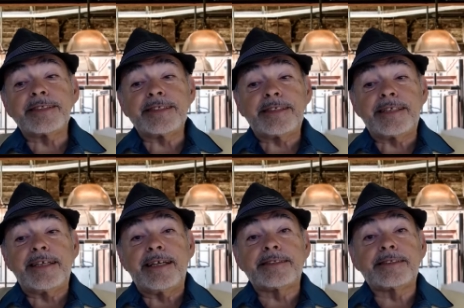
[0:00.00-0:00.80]

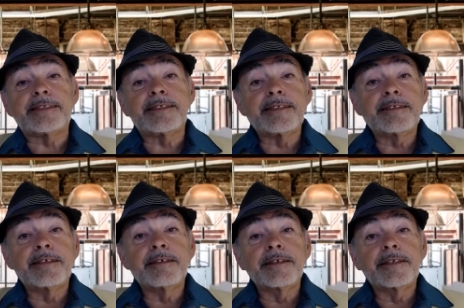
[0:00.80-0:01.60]
It's
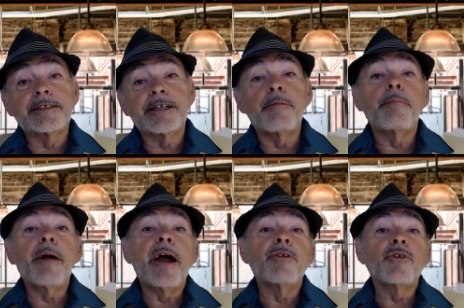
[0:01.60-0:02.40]
come about
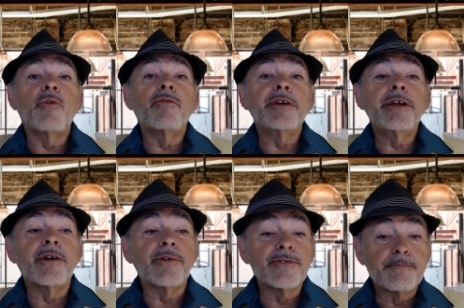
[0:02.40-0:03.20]
over the years.
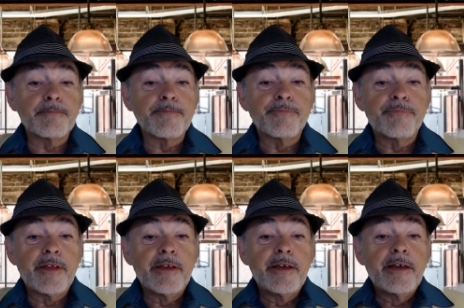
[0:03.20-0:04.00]

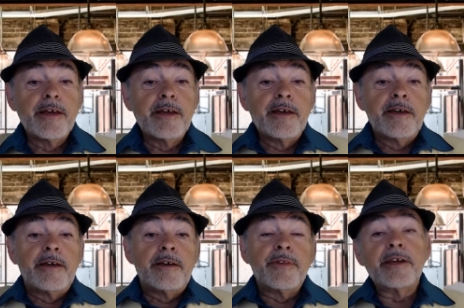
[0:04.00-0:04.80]
The
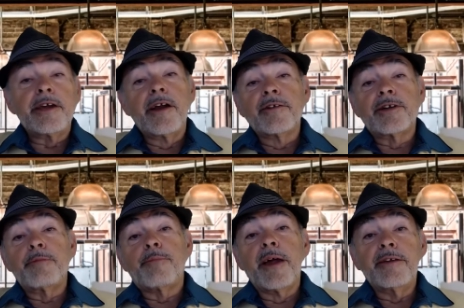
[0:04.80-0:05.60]
guaranteed
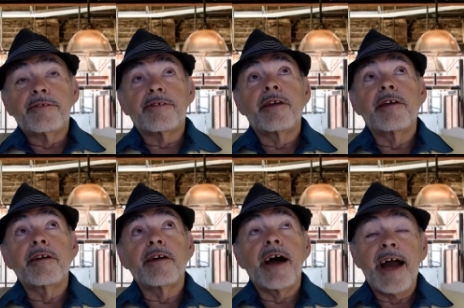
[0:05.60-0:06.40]
breaks, I
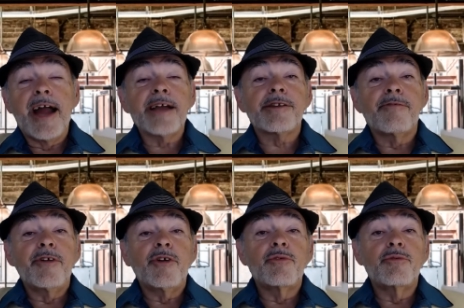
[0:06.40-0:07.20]
actually
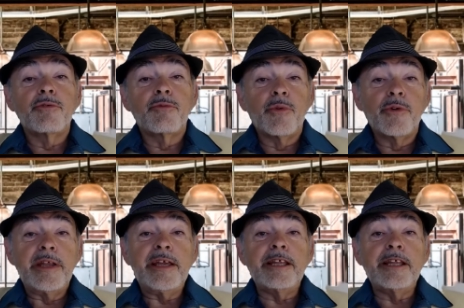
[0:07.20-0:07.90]
feel, were needed.